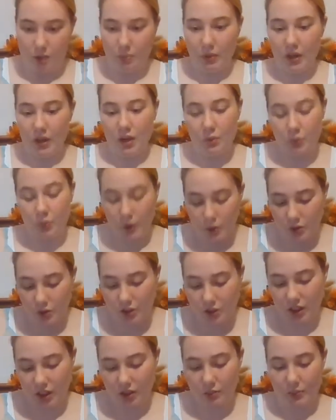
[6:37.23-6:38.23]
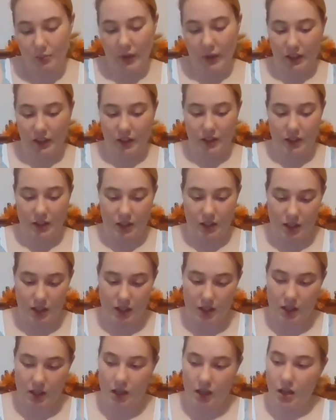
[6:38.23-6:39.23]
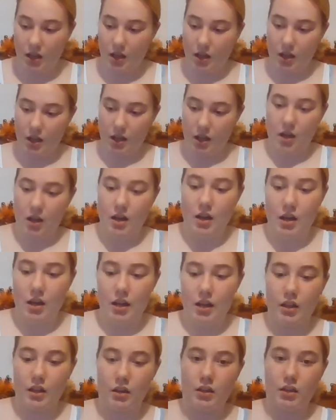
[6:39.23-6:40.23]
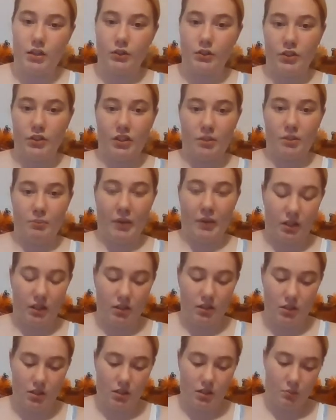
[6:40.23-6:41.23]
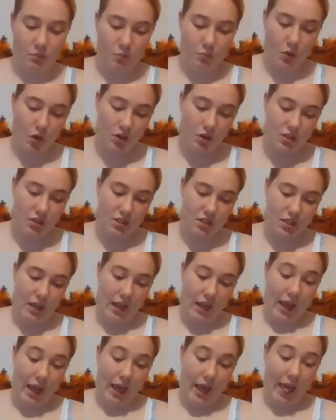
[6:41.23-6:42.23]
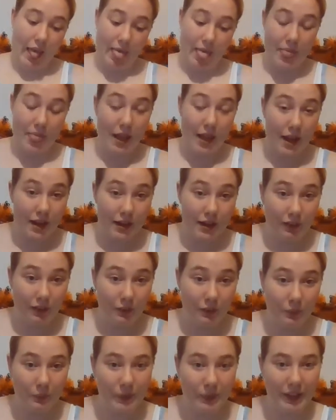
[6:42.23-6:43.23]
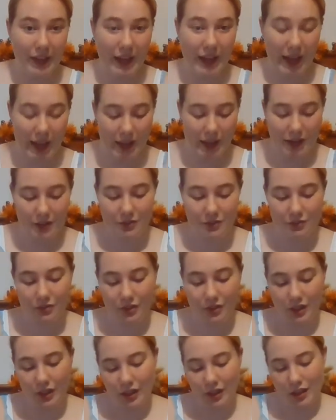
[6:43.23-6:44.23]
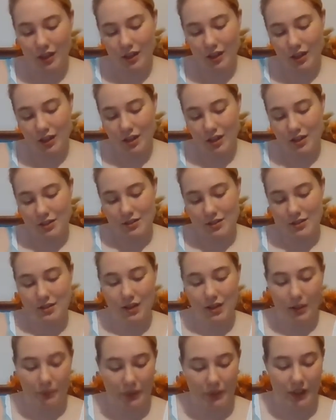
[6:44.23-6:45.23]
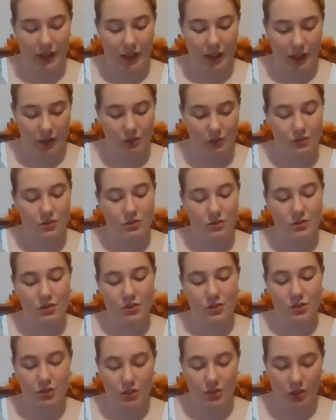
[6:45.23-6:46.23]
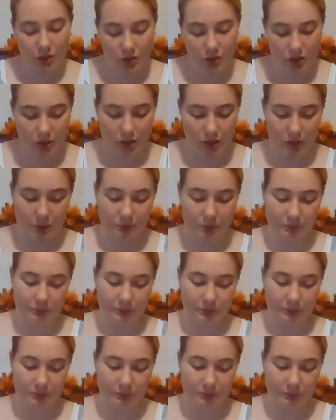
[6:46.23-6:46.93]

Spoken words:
But I will chuck it back in here, and I'll chuck it back in the box. And then we have something else to show you.